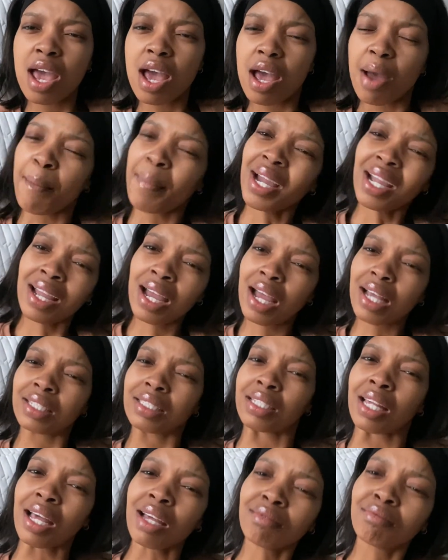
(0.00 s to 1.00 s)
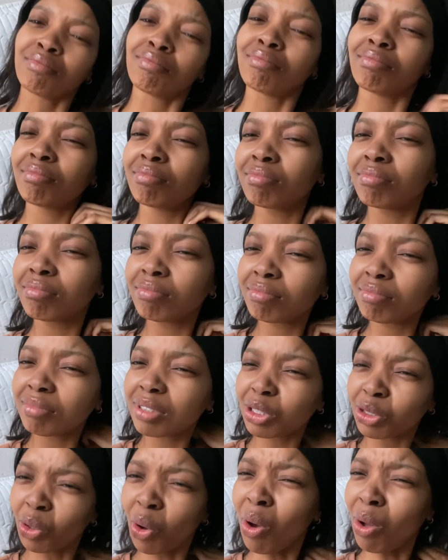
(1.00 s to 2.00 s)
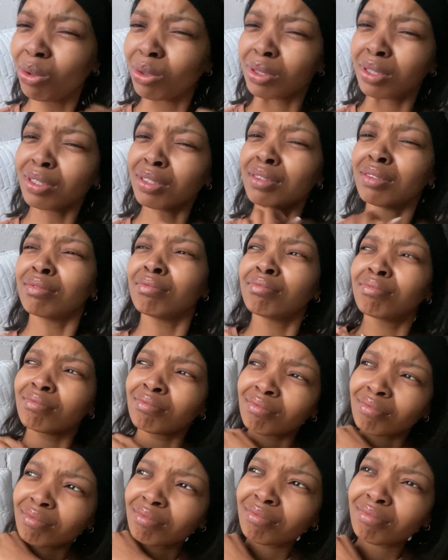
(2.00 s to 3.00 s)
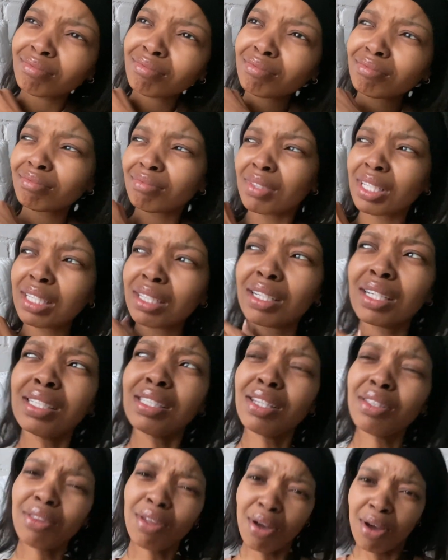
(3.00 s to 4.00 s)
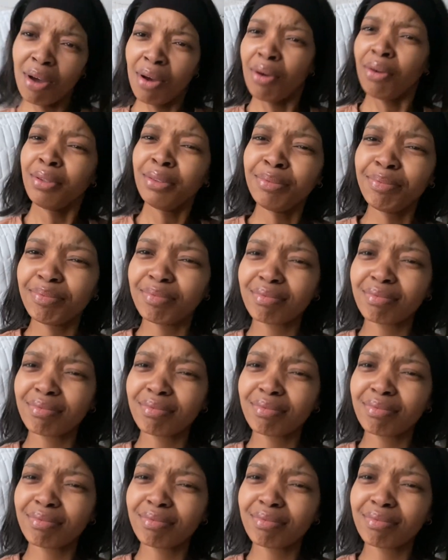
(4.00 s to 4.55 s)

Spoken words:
Amakhaza. It's cold. Is it though?